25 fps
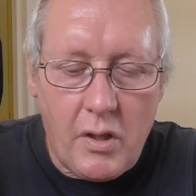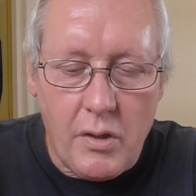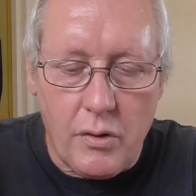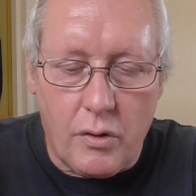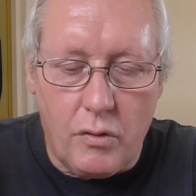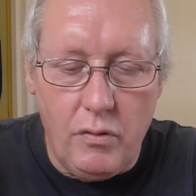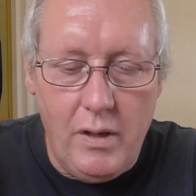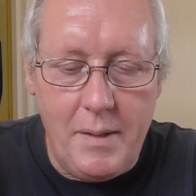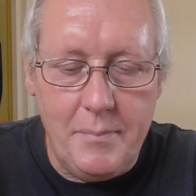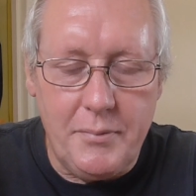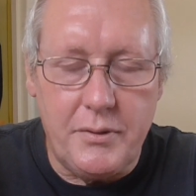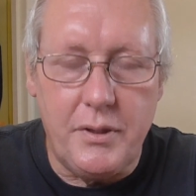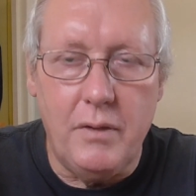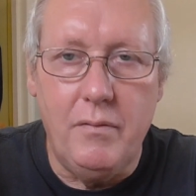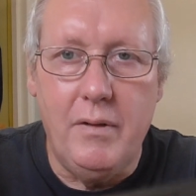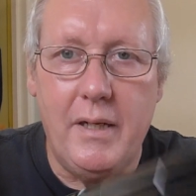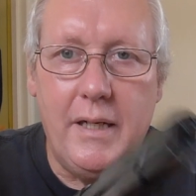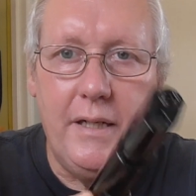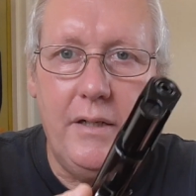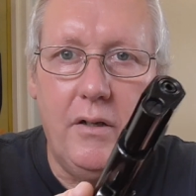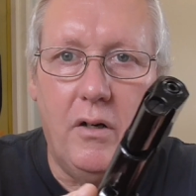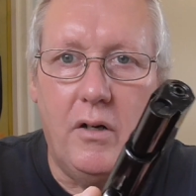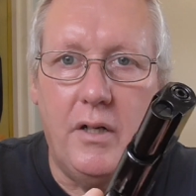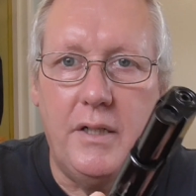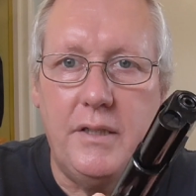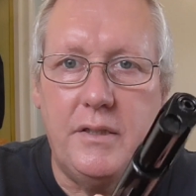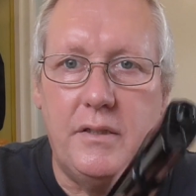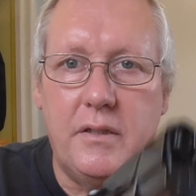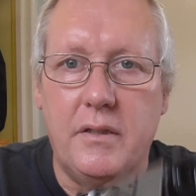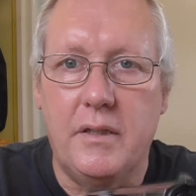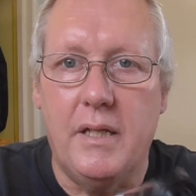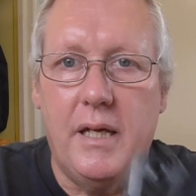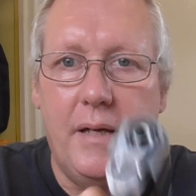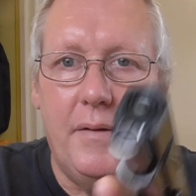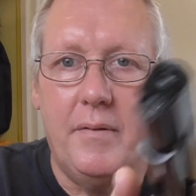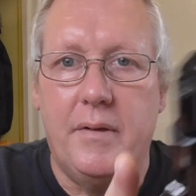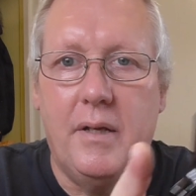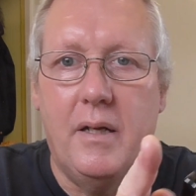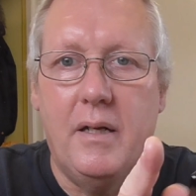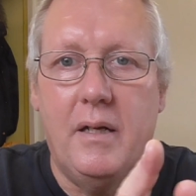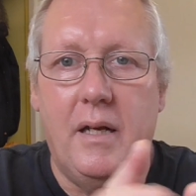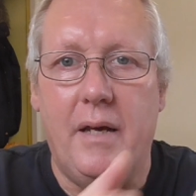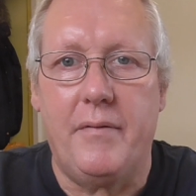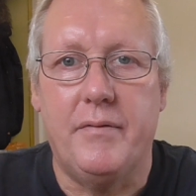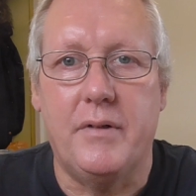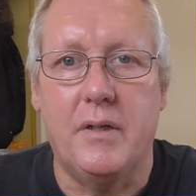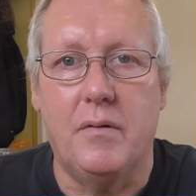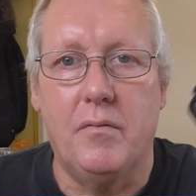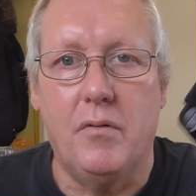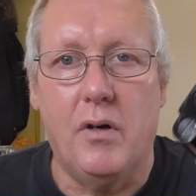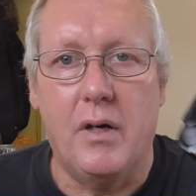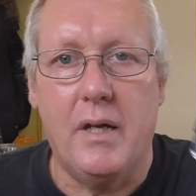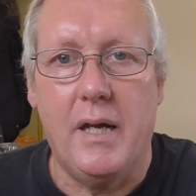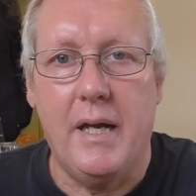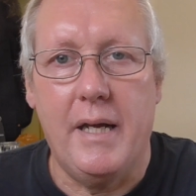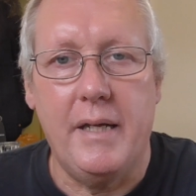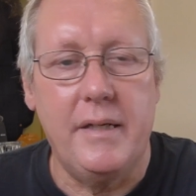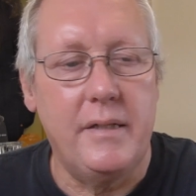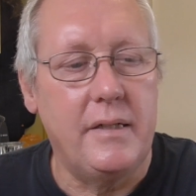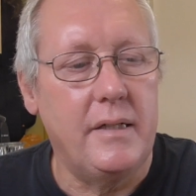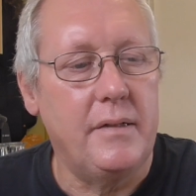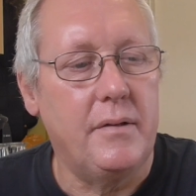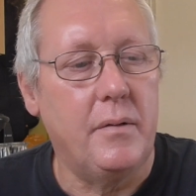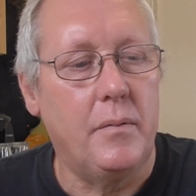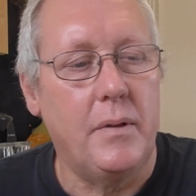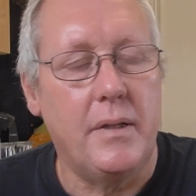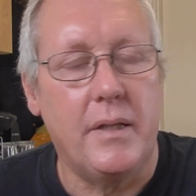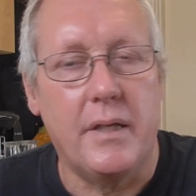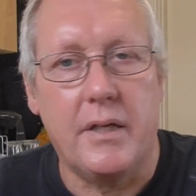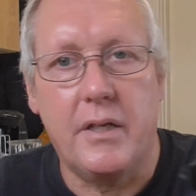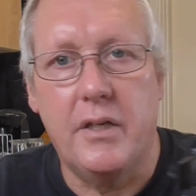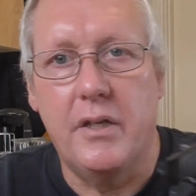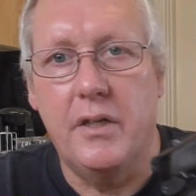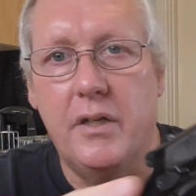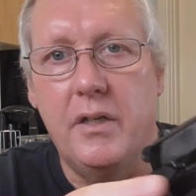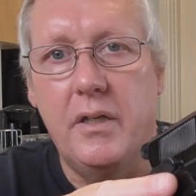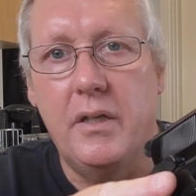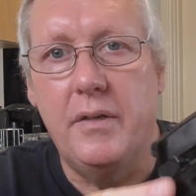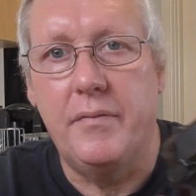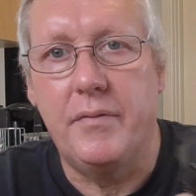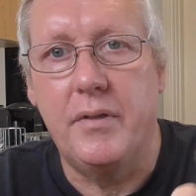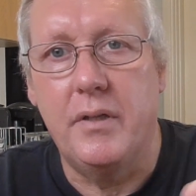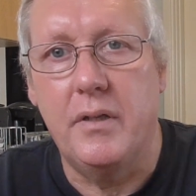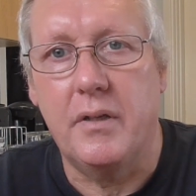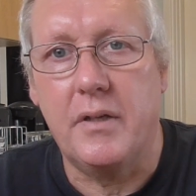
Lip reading: Grips are really nice. They're left and right-handed, the way they're curved.